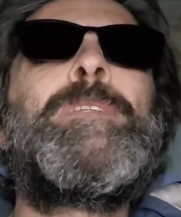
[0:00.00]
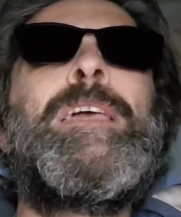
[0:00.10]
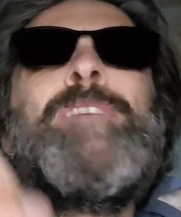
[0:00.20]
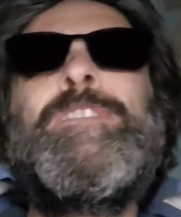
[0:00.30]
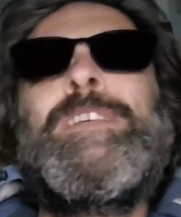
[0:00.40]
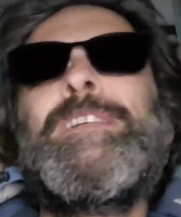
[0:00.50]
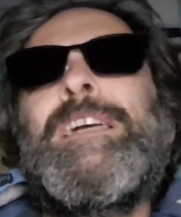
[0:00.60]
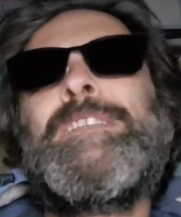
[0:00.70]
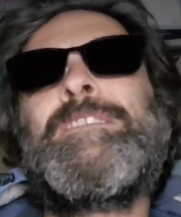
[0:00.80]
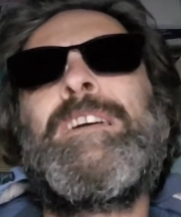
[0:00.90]
everything you
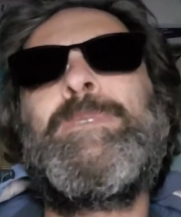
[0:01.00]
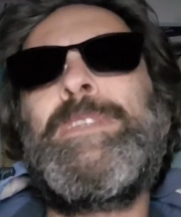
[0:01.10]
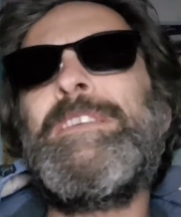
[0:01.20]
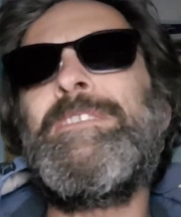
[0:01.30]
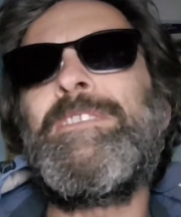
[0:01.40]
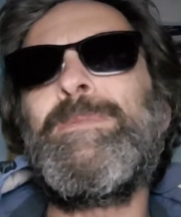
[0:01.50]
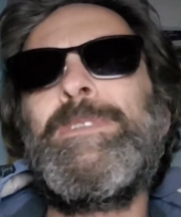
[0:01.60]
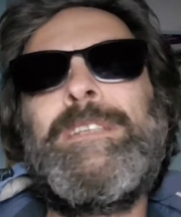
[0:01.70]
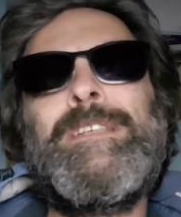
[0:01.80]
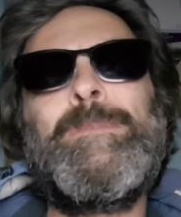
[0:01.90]
had to start with is,
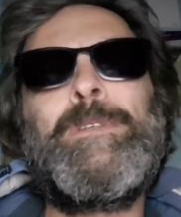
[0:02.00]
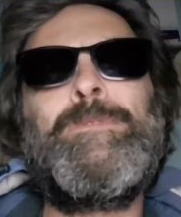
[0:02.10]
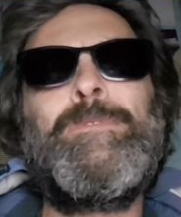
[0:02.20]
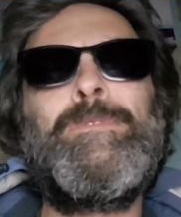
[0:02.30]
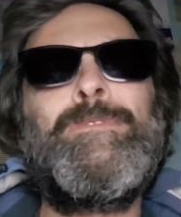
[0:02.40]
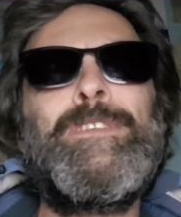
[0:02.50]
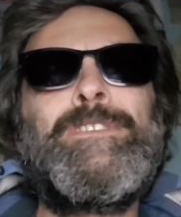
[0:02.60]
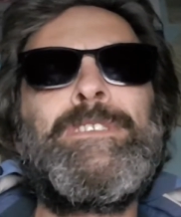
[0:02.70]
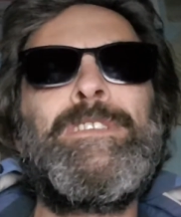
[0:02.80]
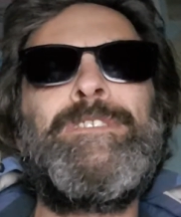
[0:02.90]
wouldn't it? It'd be
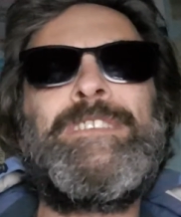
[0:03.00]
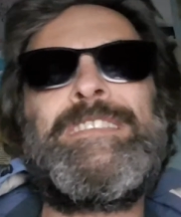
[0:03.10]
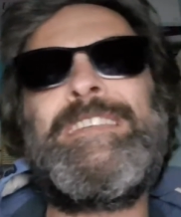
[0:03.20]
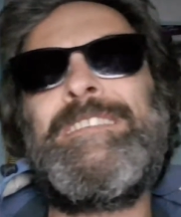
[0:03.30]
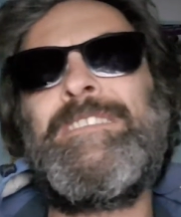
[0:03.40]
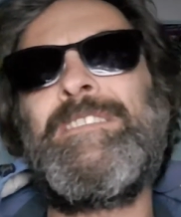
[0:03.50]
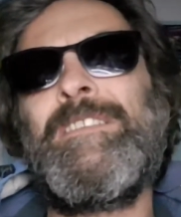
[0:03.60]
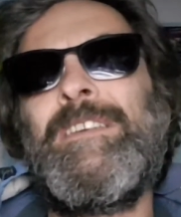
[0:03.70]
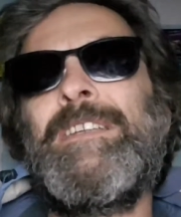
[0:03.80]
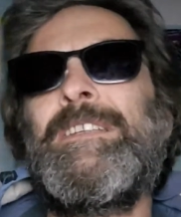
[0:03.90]
Richard Griffiths is,
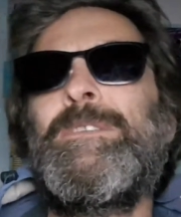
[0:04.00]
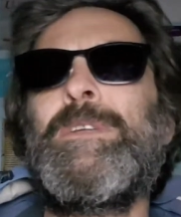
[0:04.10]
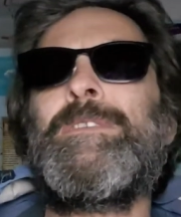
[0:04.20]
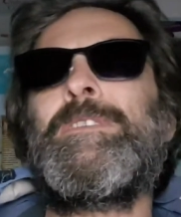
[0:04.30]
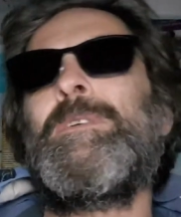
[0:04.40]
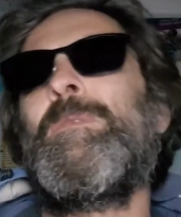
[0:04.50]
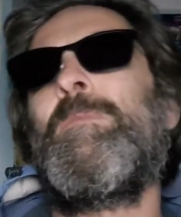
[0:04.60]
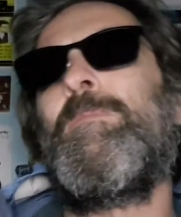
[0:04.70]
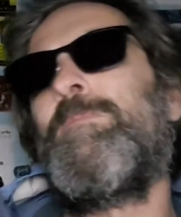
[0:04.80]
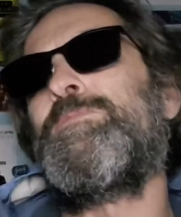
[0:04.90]
and then you'd have to
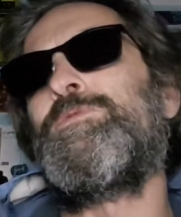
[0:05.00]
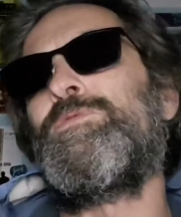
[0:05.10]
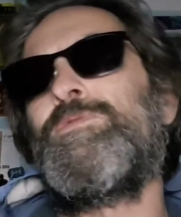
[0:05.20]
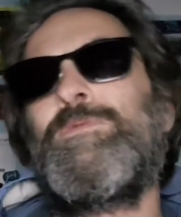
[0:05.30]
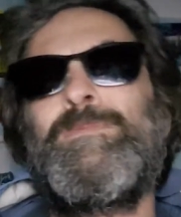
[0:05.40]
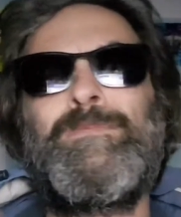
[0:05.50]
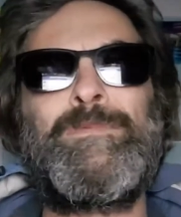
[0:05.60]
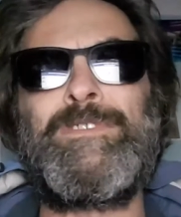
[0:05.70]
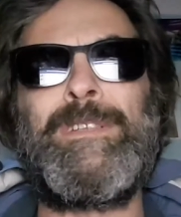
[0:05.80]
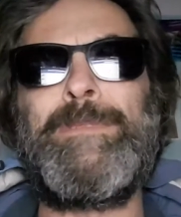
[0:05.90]

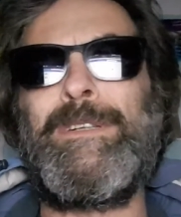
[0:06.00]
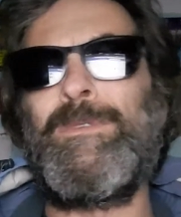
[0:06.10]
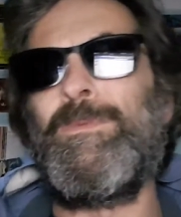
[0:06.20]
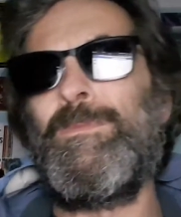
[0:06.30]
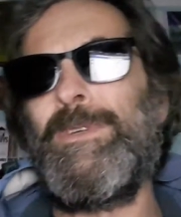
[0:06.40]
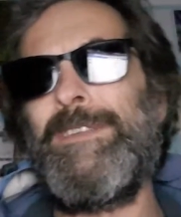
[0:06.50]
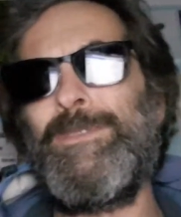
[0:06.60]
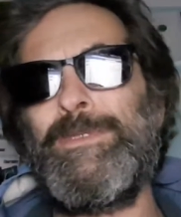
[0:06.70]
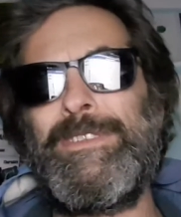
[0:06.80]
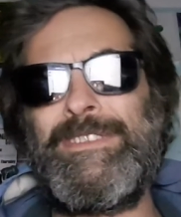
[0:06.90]
somehow, whatever you
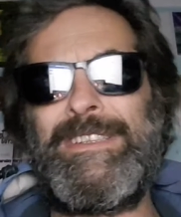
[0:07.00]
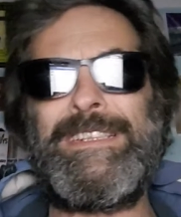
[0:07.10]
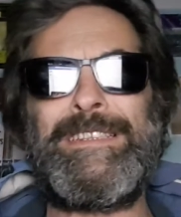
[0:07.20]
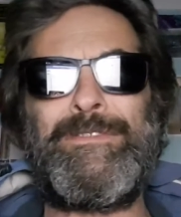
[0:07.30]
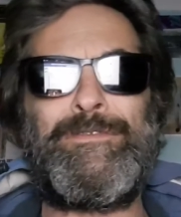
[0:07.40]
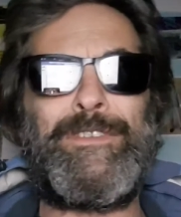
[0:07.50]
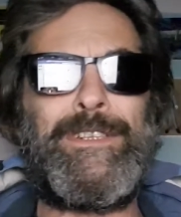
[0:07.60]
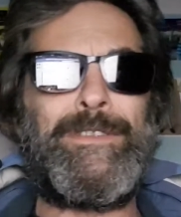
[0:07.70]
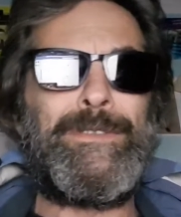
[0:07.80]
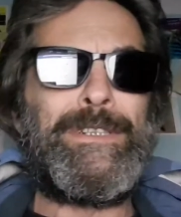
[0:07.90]
wanted to say, had to fit
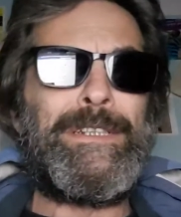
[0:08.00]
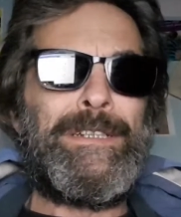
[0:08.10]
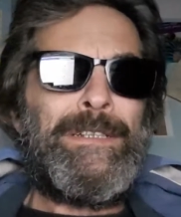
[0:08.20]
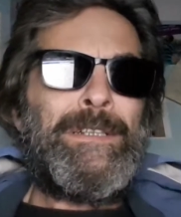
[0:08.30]
around there.